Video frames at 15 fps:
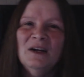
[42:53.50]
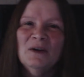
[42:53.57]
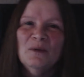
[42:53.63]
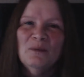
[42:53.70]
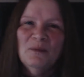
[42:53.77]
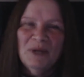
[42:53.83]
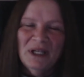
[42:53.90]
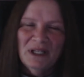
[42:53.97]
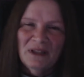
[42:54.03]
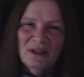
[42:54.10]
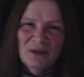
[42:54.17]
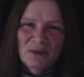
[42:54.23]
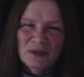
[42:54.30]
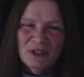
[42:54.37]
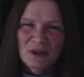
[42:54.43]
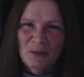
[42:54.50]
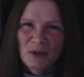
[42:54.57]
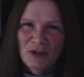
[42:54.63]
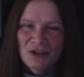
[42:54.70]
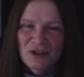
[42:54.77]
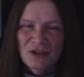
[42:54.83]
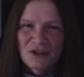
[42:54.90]
But there was
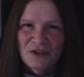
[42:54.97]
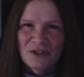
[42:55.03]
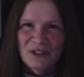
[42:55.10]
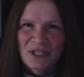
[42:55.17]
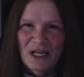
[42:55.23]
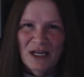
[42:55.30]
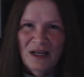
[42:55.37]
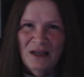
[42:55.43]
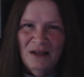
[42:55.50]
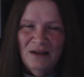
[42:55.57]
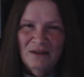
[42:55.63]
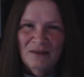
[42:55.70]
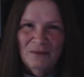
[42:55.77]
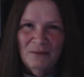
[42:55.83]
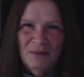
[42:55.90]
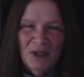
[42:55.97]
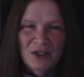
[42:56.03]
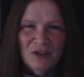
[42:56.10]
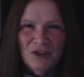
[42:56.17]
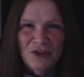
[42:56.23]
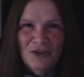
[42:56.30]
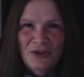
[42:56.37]
commercials saying, make
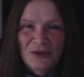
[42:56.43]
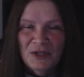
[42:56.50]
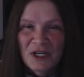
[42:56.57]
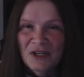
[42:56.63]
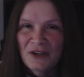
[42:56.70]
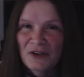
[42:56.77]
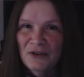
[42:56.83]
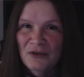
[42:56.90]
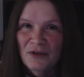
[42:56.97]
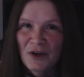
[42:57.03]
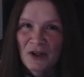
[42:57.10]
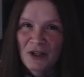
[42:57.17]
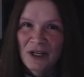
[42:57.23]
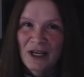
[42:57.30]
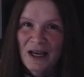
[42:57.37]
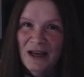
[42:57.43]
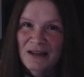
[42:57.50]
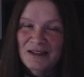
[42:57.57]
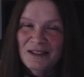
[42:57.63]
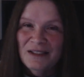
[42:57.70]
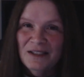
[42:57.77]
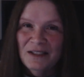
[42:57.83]
sure you take your folic
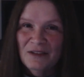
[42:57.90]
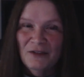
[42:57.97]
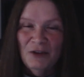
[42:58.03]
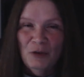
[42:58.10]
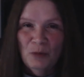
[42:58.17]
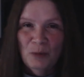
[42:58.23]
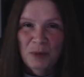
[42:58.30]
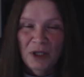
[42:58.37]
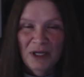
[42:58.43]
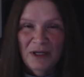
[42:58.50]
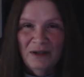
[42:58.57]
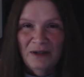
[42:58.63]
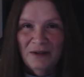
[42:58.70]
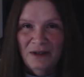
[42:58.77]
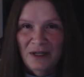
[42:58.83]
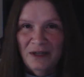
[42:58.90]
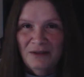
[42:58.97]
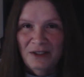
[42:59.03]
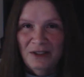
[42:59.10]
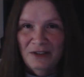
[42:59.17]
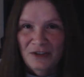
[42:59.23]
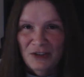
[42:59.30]
acid if you plan on
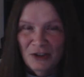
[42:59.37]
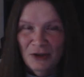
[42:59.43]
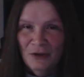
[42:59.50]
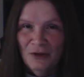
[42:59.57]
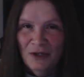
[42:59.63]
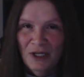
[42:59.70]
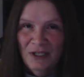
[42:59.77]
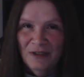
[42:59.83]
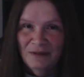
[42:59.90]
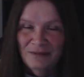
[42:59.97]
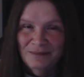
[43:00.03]
having children.